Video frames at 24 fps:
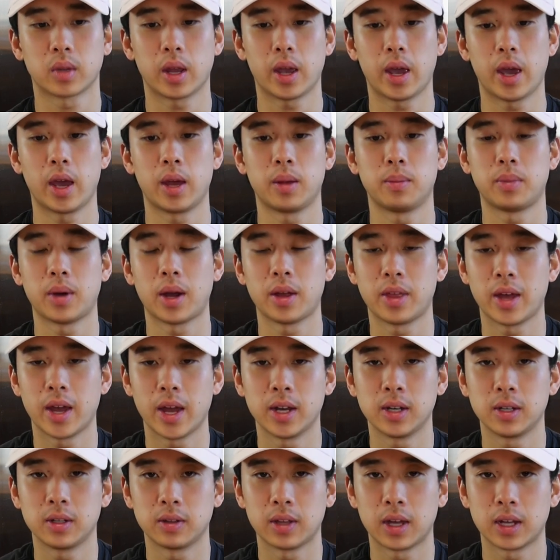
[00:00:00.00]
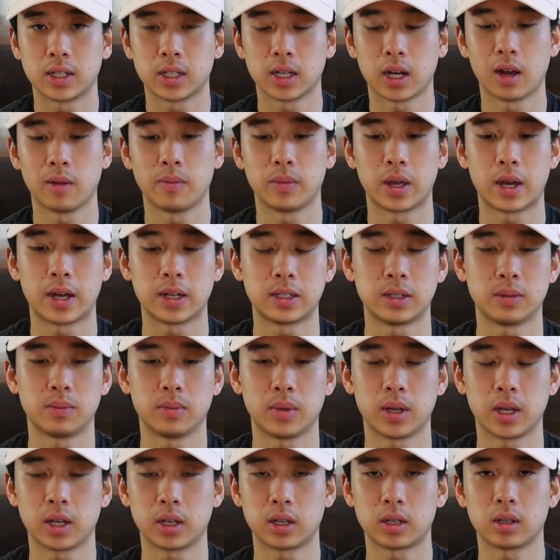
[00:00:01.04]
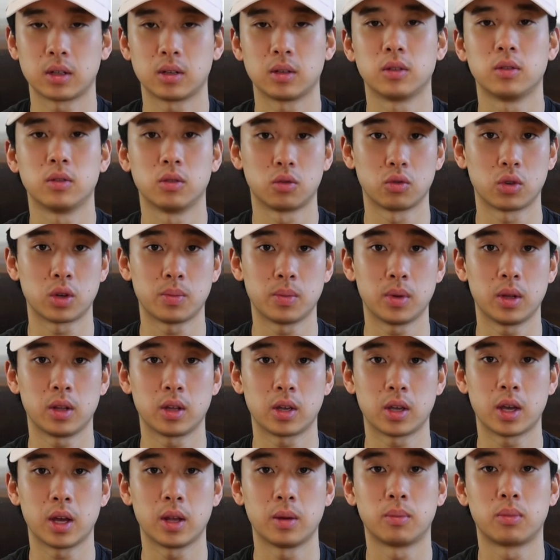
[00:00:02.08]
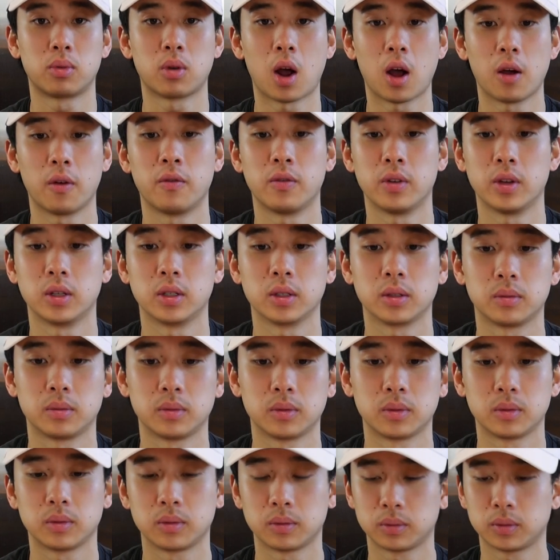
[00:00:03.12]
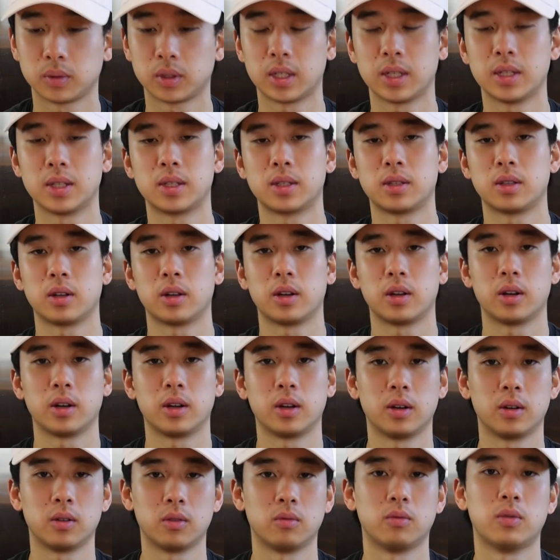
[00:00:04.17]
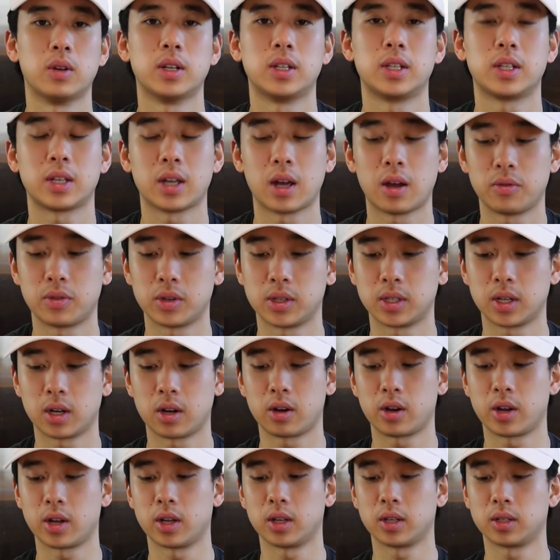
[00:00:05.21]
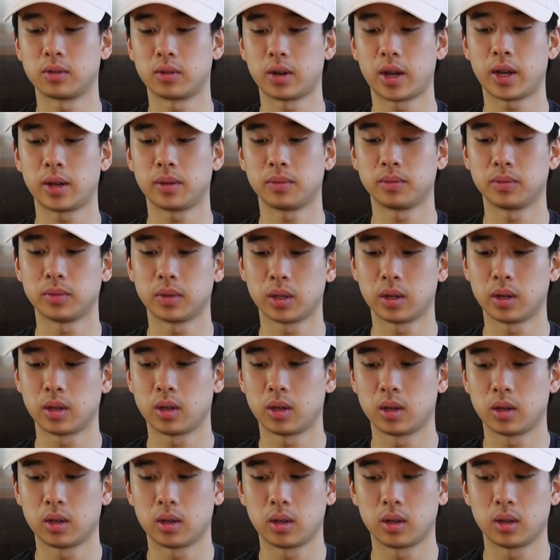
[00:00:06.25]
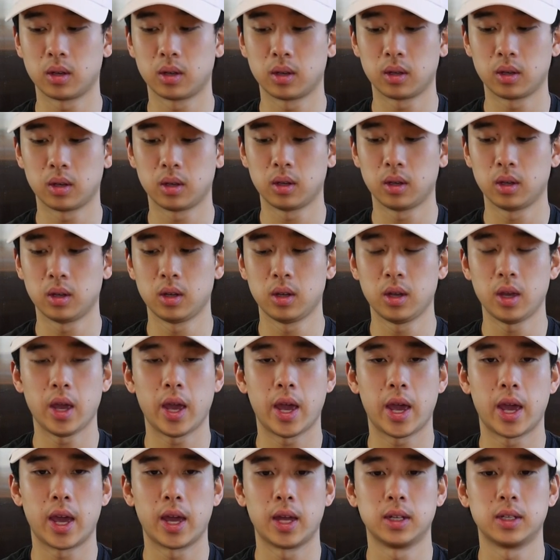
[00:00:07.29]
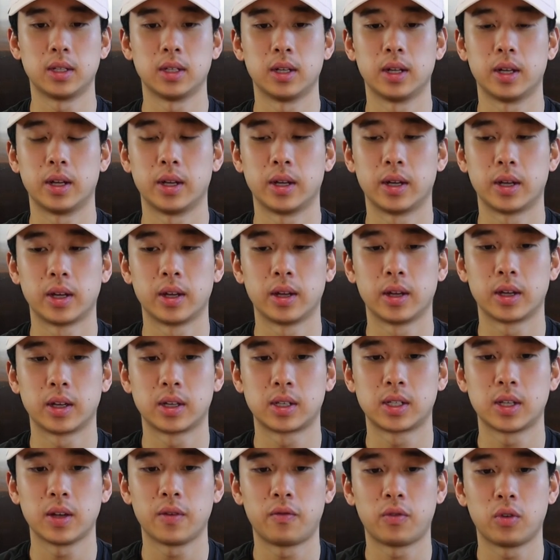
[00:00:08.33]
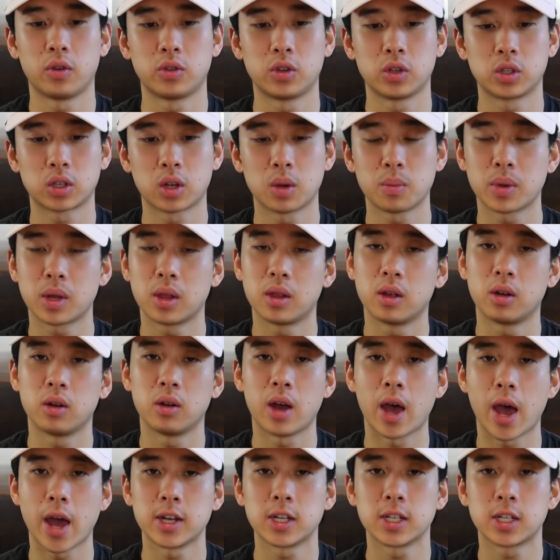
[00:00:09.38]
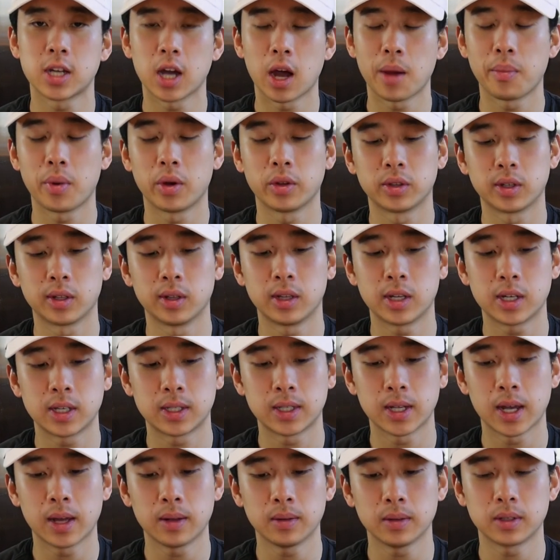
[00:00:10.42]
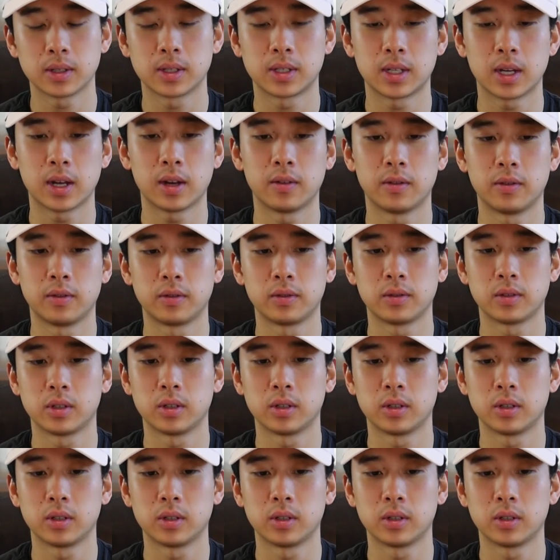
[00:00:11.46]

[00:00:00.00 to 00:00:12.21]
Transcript: and by the end of that time, they had to make 3 million yen profit, since they're renting out these areas, right? And except for there's gonna be a little handicap on the Elite 10. Instead of